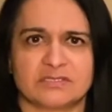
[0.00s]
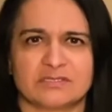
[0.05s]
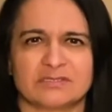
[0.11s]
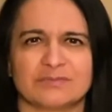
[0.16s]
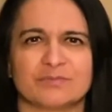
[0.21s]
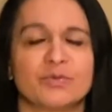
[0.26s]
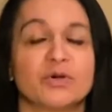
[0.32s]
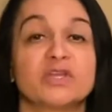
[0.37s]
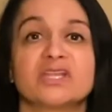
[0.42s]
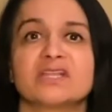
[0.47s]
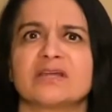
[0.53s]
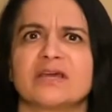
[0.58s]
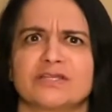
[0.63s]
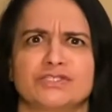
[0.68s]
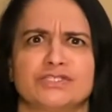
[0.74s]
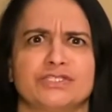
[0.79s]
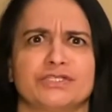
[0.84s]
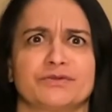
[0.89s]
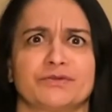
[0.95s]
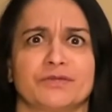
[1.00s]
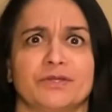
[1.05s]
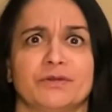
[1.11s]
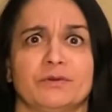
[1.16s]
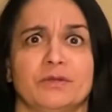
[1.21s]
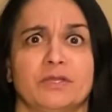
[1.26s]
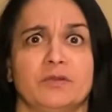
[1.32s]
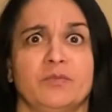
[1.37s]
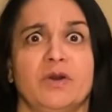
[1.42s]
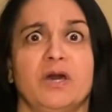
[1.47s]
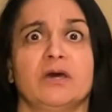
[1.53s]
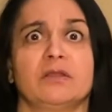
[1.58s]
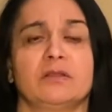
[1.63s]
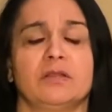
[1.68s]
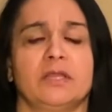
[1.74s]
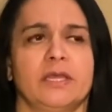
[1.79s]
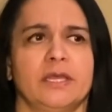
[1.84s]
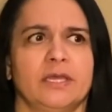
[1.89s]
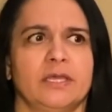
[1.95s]
putting a Cheerio in a
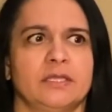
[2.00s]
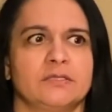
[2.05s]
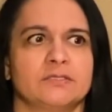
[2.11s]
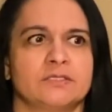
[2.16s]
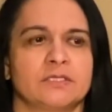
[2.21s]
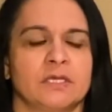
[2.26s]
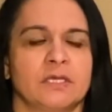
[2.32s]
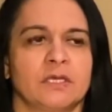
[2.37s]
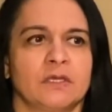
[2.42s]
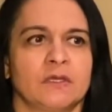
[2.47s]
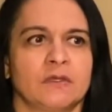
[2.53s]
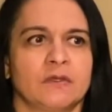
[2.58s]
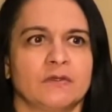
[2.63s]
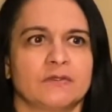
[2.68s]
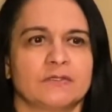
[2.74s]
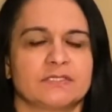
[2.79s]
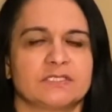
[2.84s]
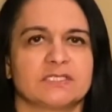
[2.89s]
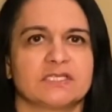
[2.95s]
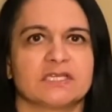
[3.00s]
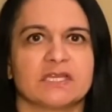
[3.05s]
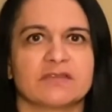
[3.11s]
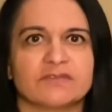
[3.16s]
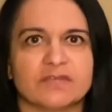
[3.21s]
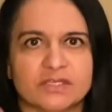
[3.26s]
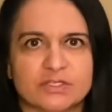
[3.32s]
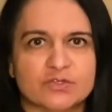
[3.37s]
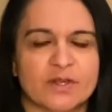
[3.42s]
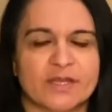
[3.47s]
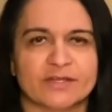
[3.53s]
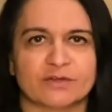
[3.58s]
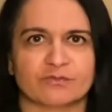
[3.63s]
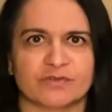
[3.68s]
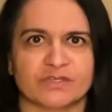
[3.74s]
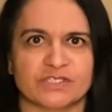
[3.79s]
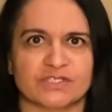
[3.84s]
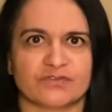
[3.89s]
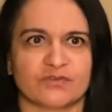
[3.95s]
bottle and seeing if they try to
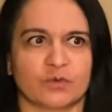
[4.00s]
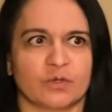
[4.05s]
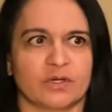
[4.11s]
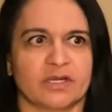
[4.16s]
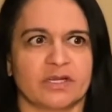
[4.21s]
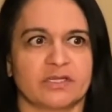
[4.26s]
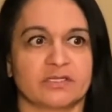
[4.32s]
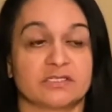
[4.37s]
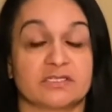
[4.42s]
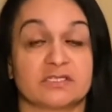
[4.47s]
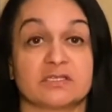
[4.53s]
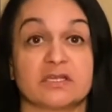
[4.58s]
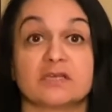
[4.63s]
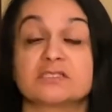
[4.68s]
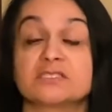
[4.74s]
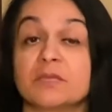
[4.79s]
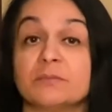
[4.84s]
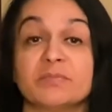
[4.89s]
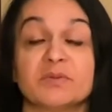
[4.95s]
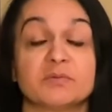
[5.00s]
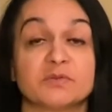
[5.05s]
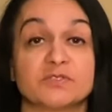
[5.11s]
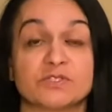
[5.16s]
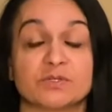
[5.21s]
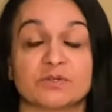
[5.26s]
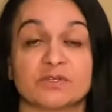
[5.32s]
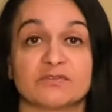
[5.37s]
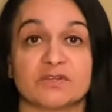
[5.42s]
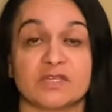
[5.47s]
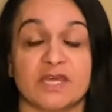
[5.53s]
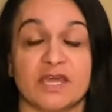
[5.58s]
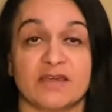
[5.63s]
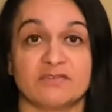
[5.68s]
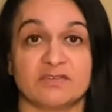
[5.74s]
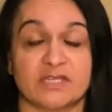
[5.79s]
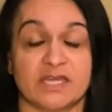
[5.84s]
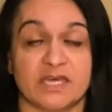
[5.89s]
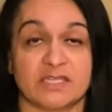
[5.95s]
reach for it. Some people
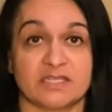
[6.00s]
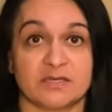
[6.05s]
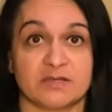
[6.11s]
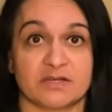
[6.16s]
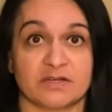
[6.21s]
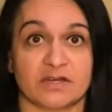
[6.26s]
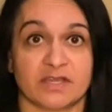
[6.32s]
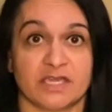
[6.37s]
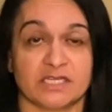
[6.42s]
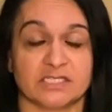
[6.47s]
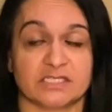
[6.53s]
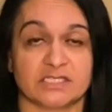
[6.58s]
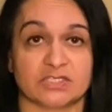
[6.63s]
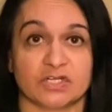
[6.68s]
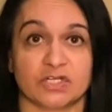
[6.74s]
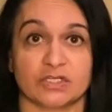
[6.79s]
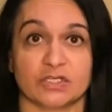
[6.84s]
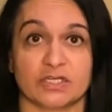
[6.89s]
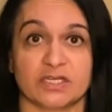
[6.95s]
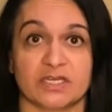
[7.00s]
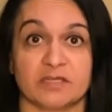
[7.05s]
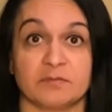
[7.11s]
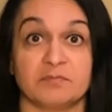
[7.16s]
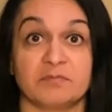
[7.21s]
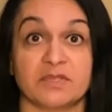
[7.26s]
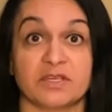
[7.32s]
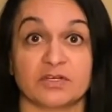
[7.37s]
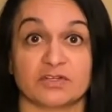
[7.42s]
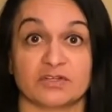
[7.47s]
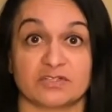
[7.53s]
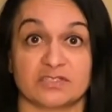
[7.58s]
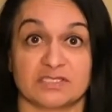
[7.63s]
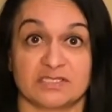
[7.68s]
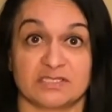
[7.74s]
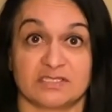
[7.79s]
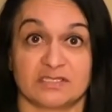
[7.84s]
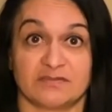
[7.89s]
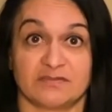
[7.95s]
haven't had their kids start looking in mirrors
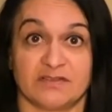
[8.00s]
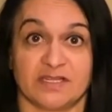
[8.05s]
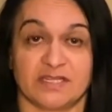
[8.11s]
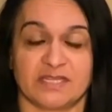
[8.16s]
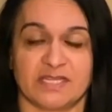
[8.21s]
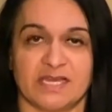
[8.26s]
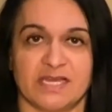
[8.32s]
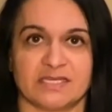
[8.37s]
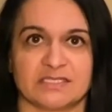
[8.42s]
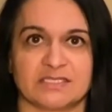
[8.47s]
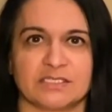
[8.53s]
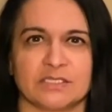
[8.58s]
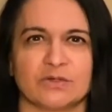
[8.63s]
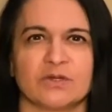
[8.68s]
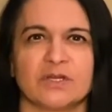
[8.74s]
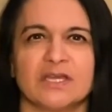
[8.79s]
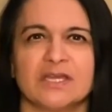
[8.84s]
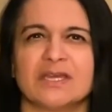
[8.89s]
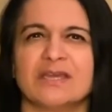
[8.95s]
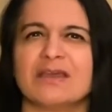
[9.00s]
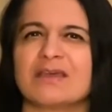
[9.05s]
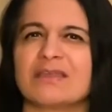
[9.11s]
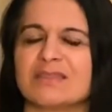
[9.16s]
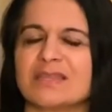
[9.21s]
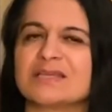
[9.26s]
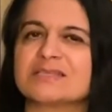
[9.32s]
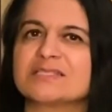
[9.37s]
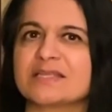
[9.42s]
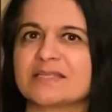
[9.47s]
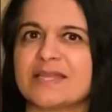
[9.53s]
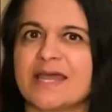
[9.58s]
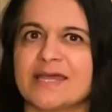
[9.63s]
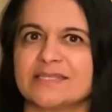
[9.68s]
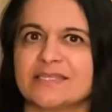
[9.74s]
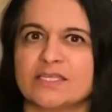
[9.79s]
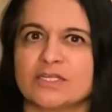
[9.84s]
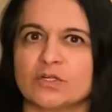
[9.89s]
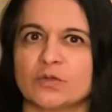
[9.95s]
and stuff like that. So things like
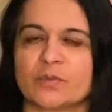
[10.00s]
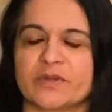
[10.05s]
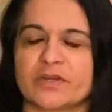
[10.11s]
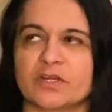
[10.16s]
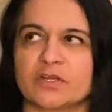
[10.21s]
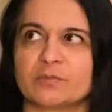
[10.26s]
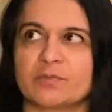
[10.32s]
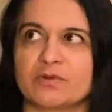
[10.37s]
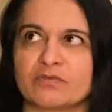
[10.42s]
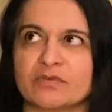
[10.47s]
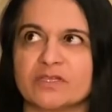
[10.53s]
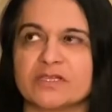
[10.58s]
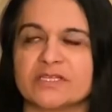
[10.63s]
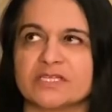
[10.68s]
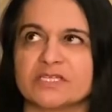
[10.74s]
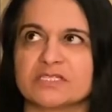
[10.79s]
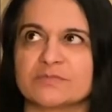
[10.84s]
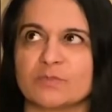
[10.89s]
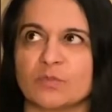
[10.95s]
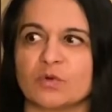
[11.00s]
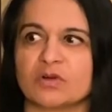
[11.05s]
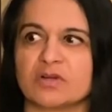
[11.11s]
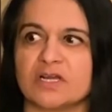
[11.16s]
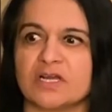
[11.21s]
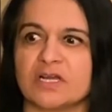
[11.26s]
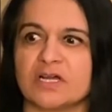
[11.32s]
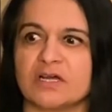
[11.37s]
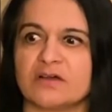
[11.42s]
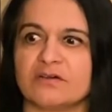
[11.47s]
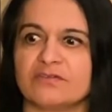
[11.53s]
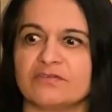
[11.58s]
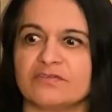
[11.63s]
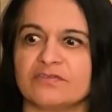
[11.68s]
that are weird, but really it's more of